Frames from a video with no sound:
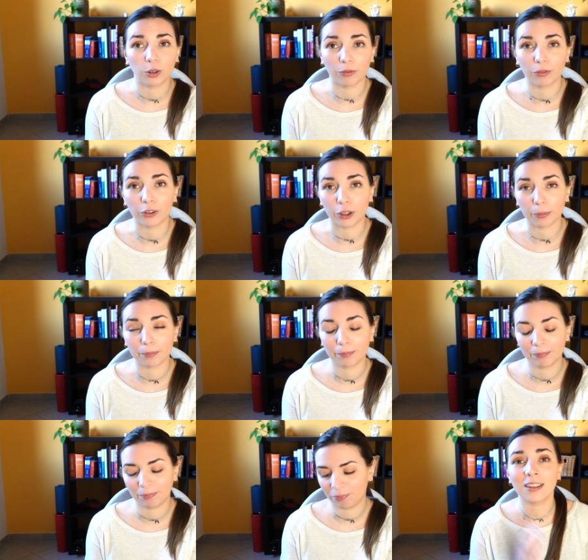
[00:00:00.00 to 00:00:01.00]
confirm.
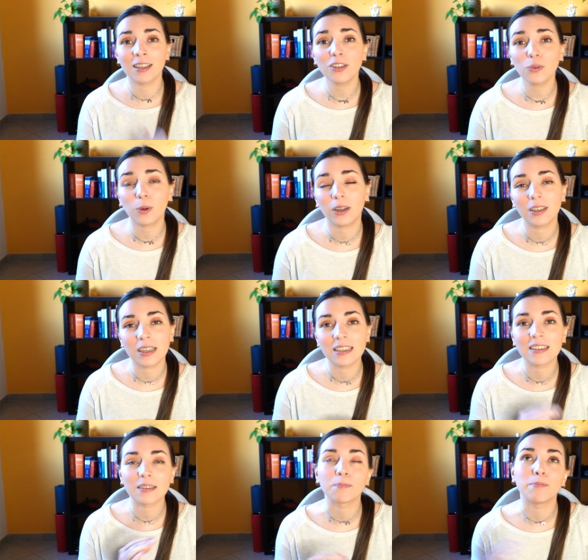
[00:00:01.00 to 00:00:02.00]
This one
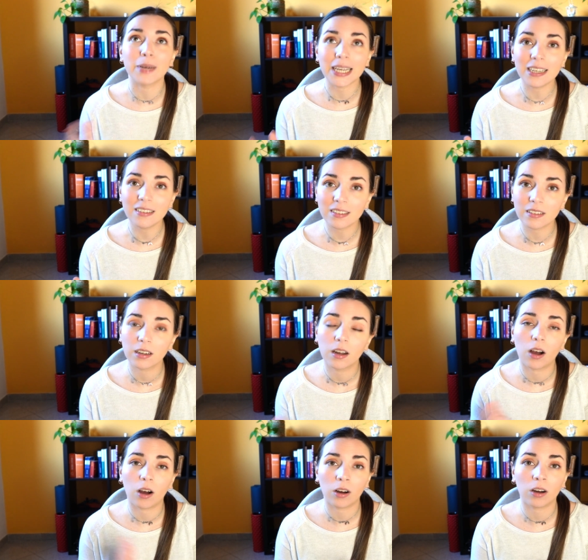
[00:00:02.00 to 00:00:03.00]
is based
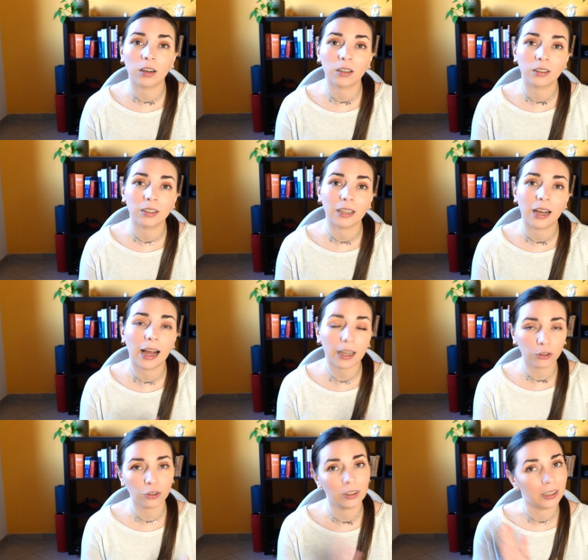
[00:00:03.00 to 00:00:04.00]
on
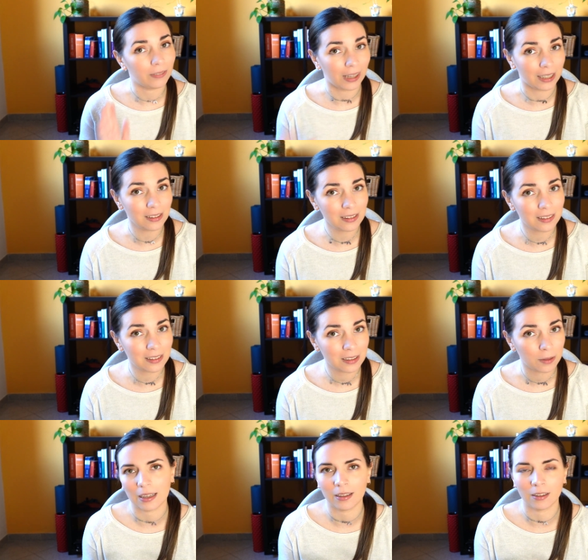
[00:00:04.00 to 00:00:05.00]
actual events
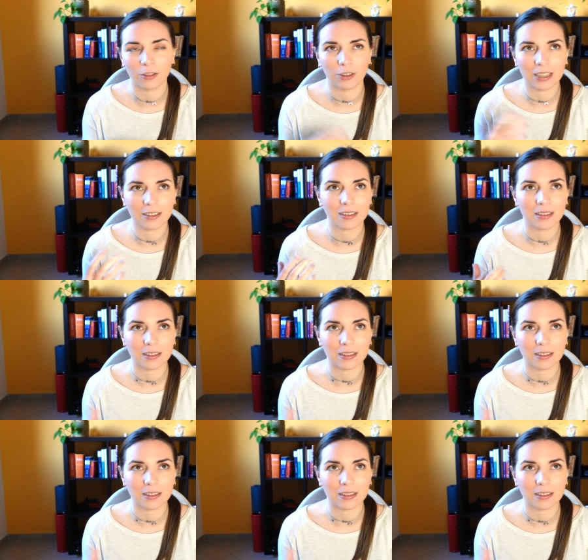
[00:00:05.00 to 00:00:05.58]
and the rest